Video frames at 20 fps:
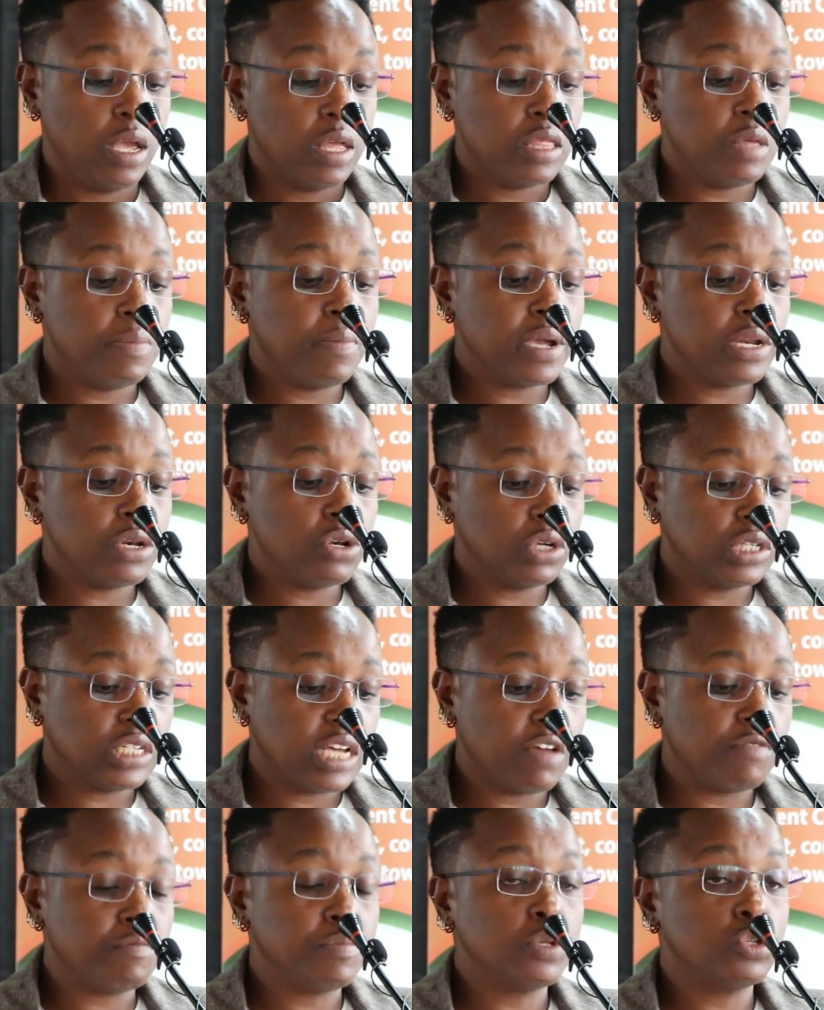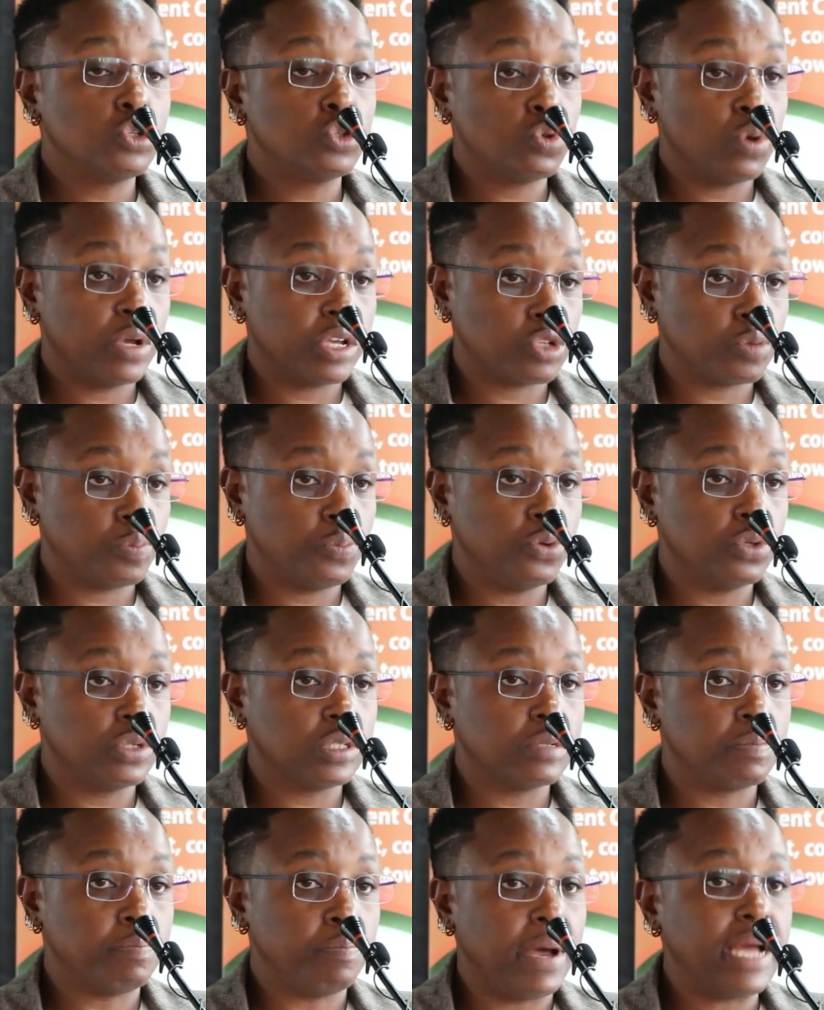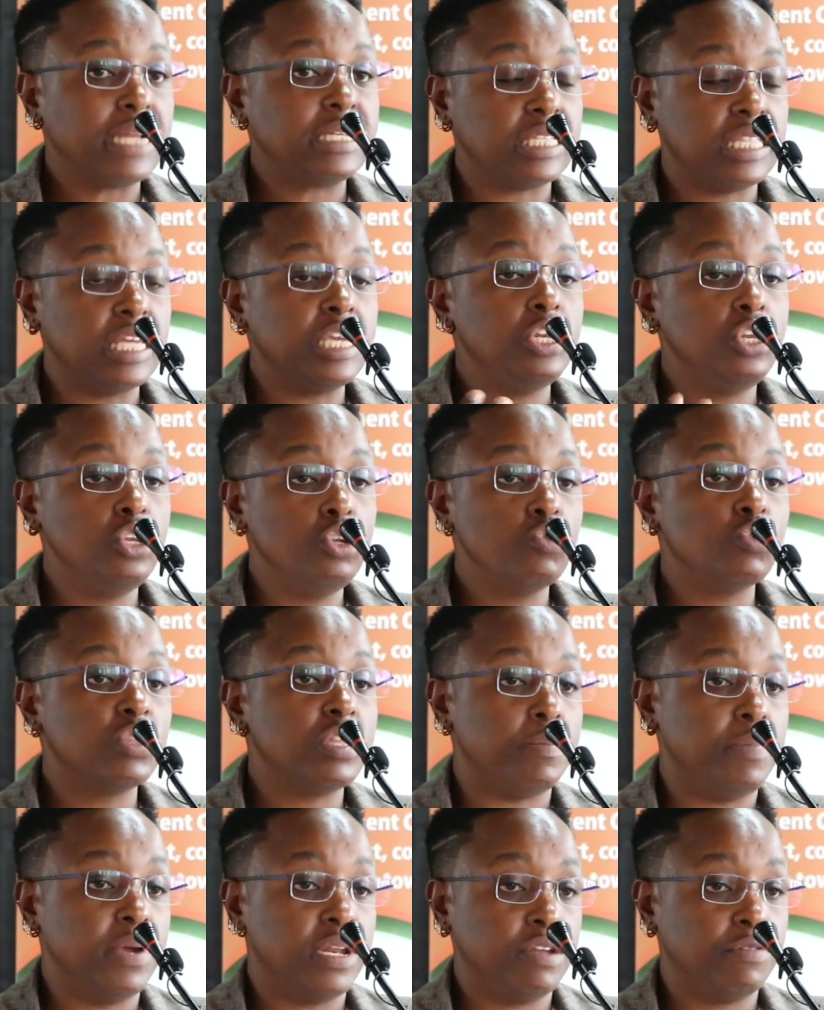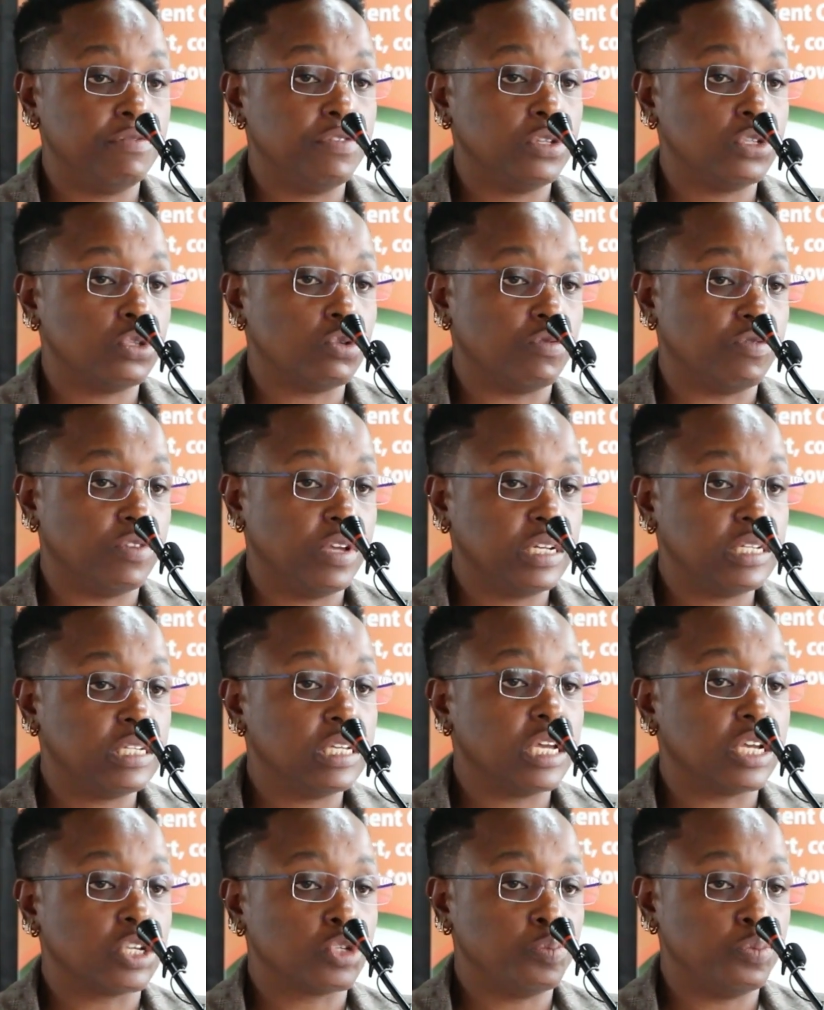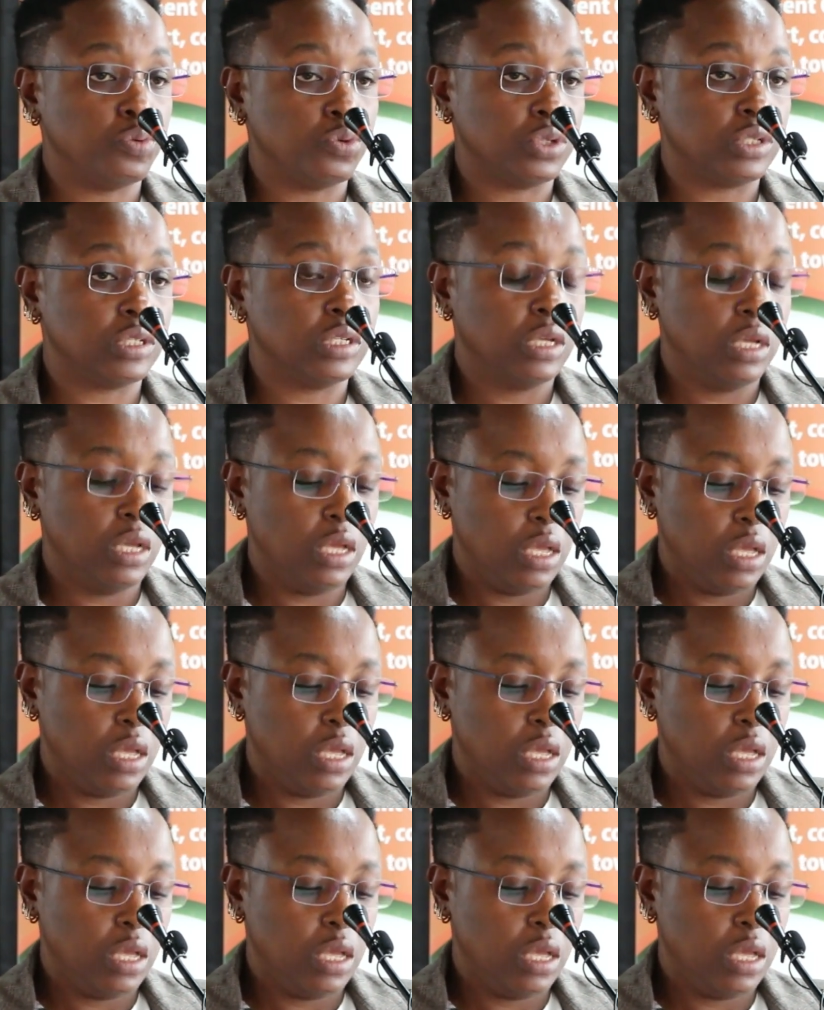They might not have been so exposed, but they knew the benefits of getting exposed.